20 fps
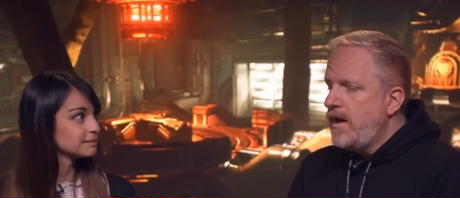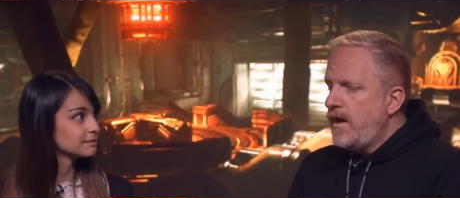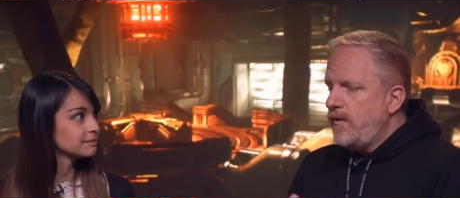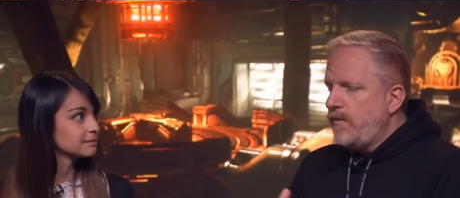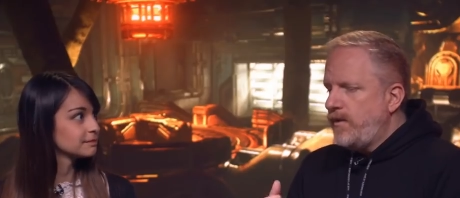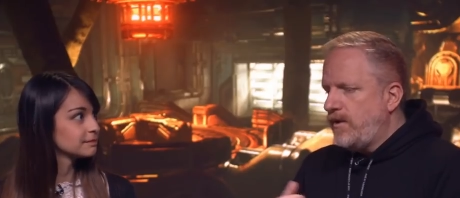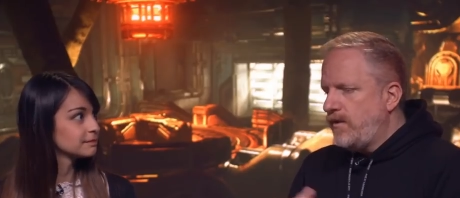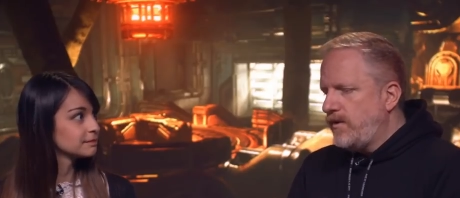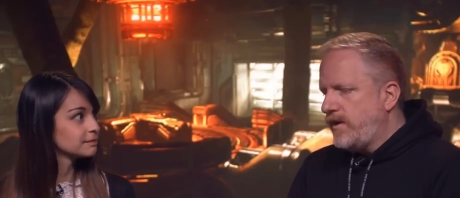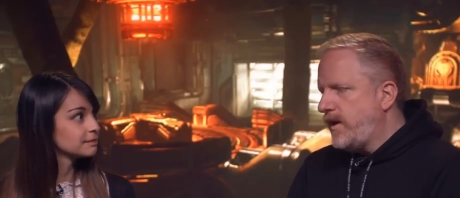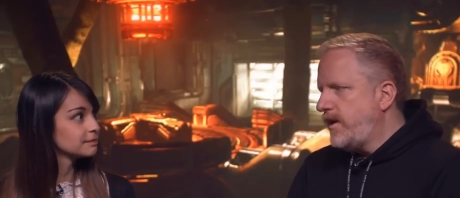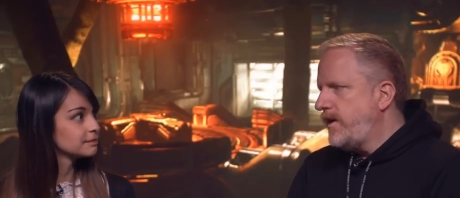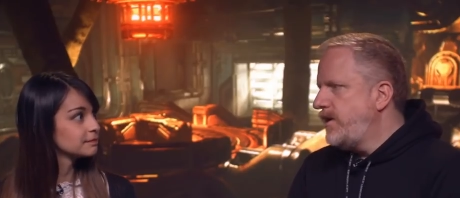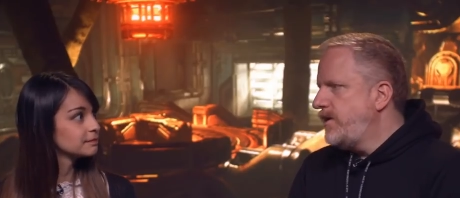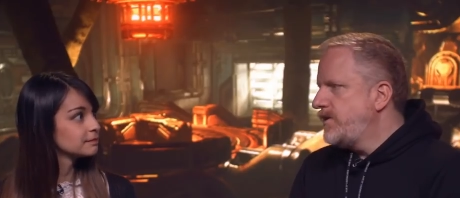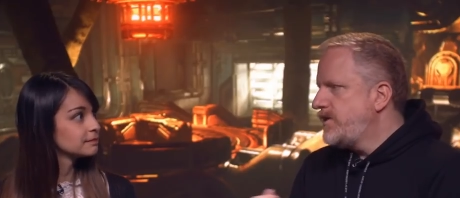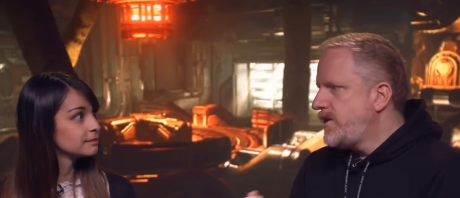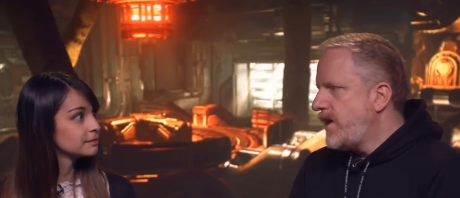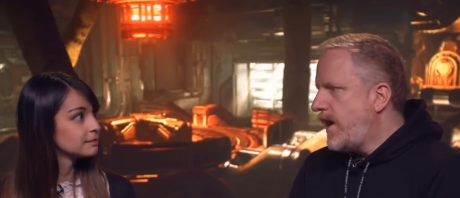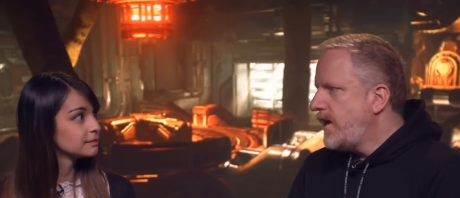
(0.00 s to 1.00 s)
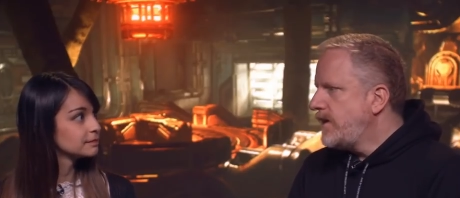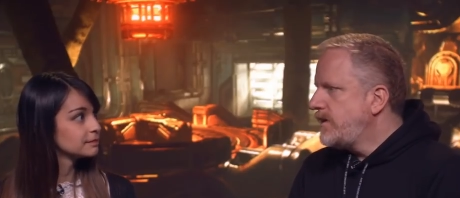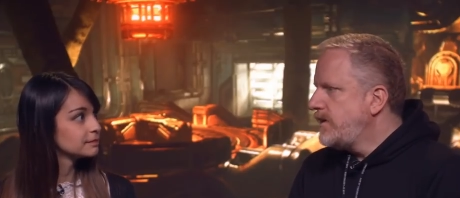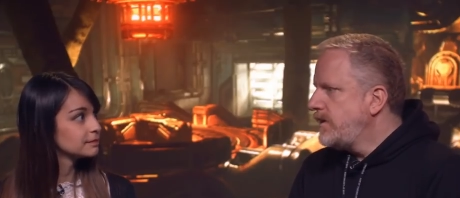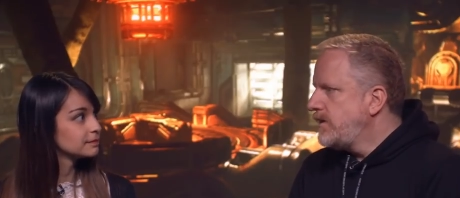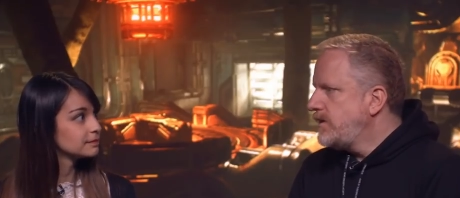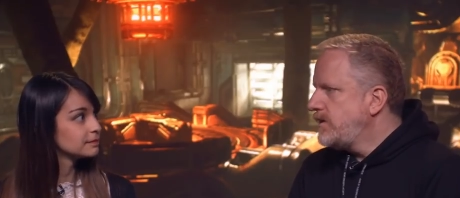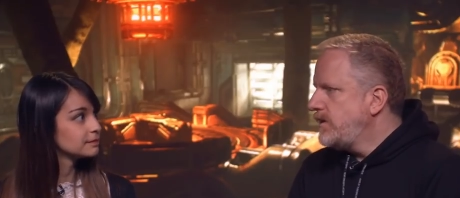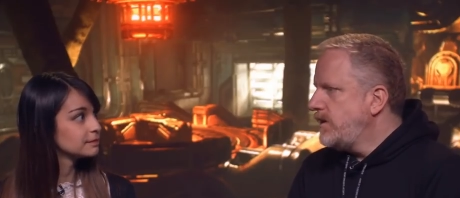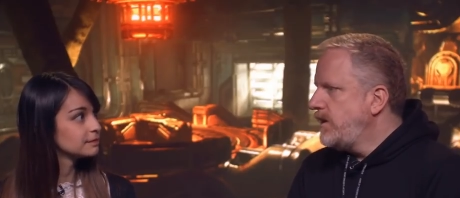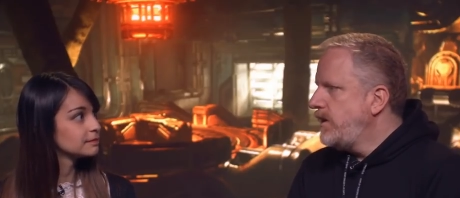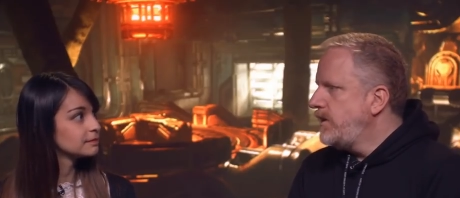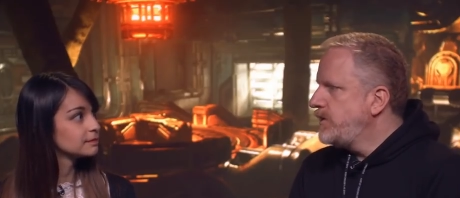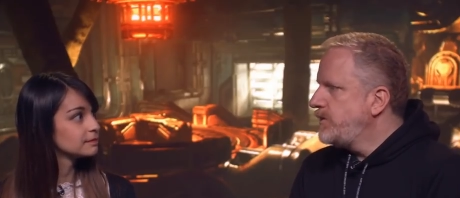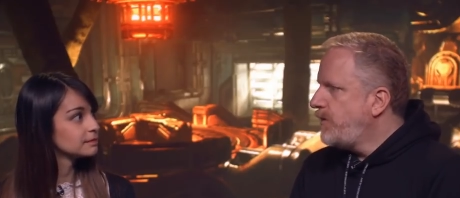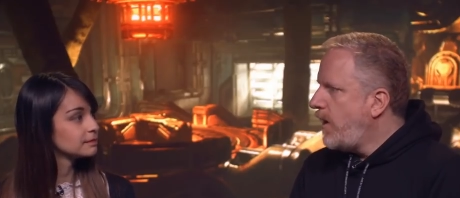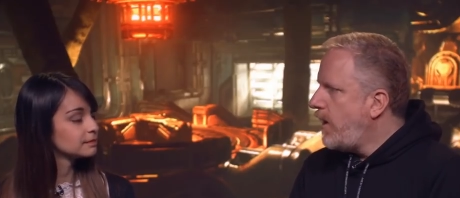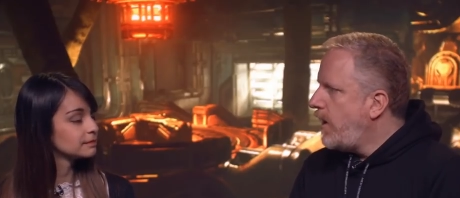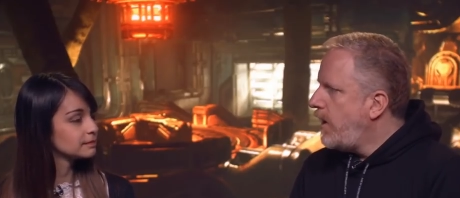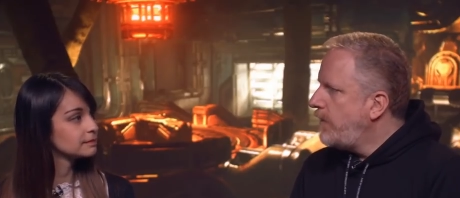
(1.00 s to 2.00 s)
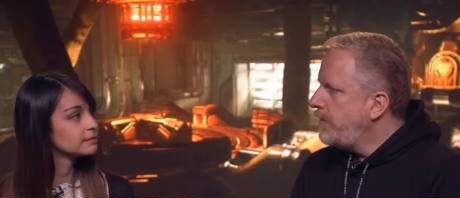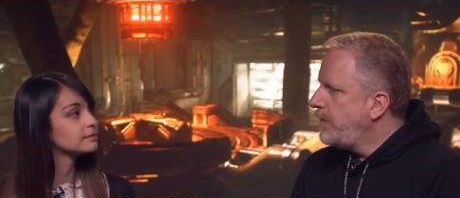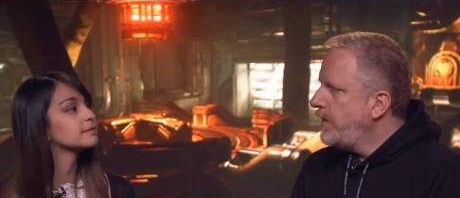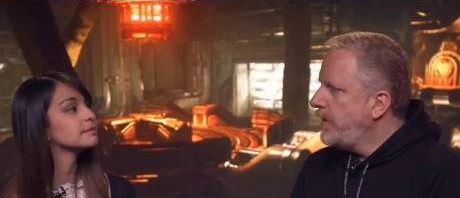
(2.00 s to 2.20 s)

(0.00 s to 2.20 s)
Speaker 1: when you look at Gears Tactics and Gears Pop,